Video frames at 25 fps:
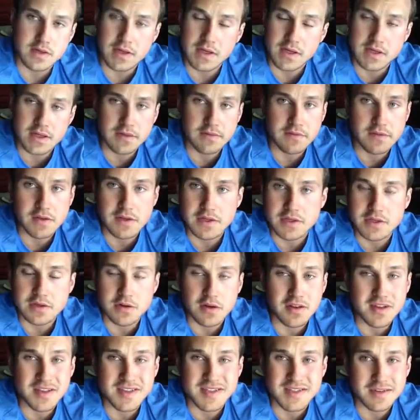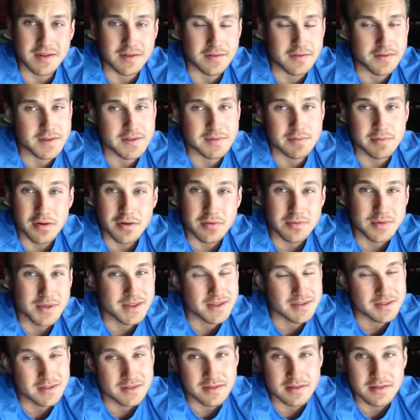connective tissue, all that stuff, it's
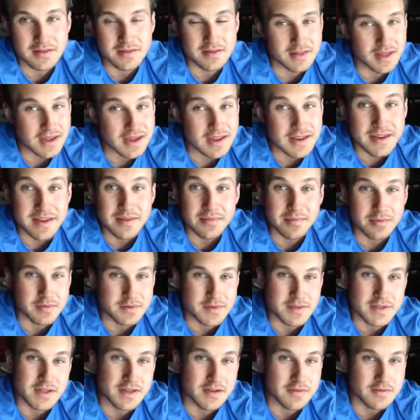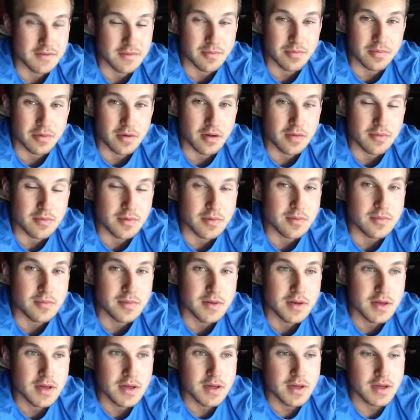probably 90% of the problem
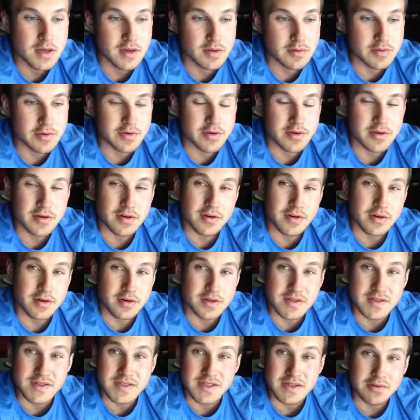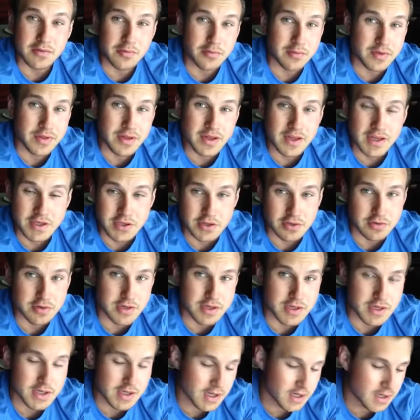when you're dealing with an
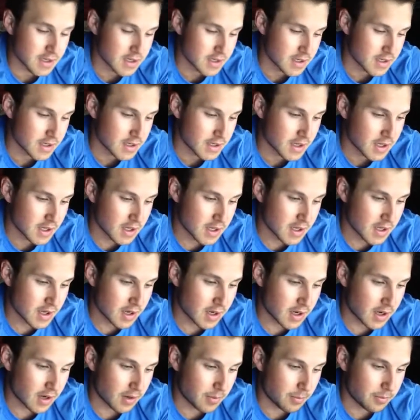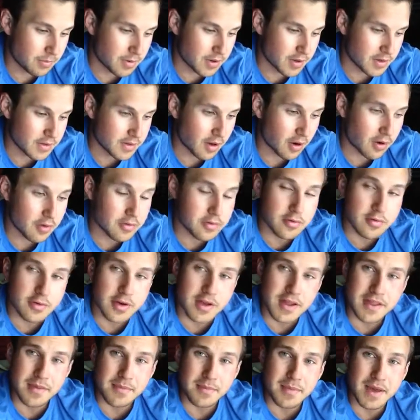injury. But
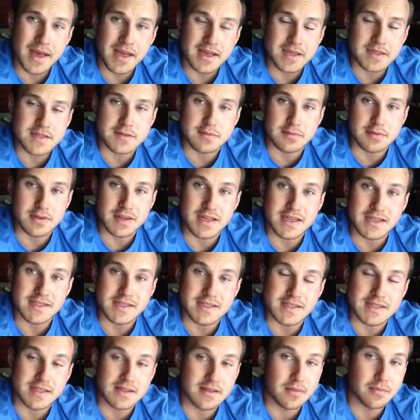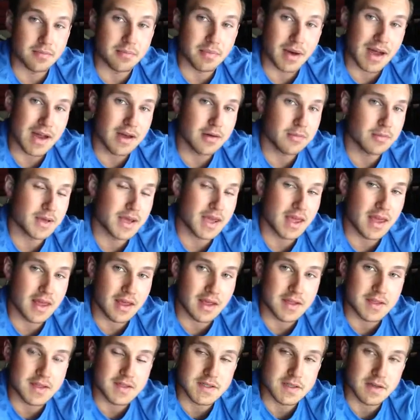arthrokinematics relates to the
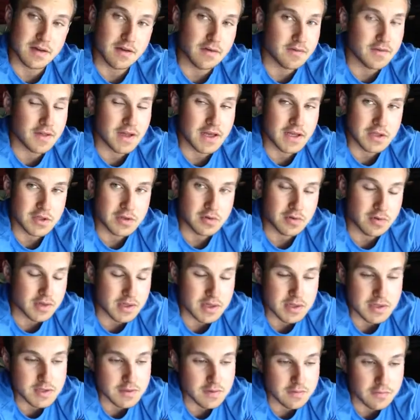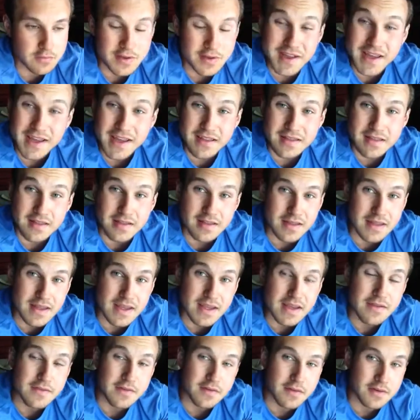biomechanics of that joint. So if we're looking at the
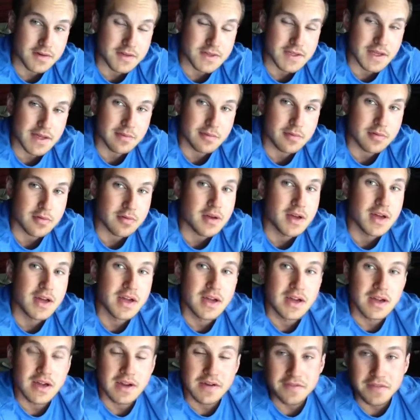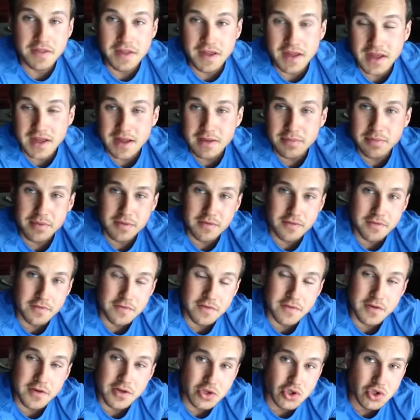knee, for example, if the hip and
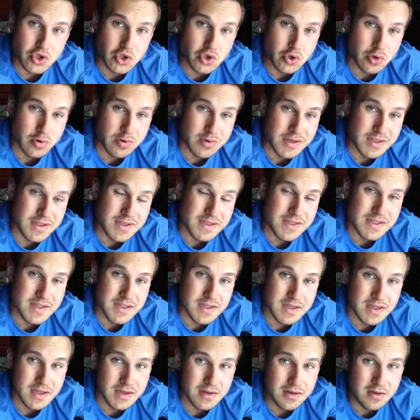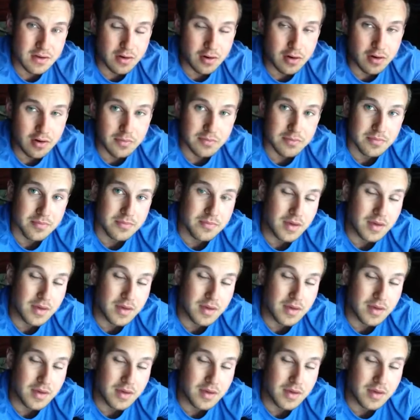foot joints are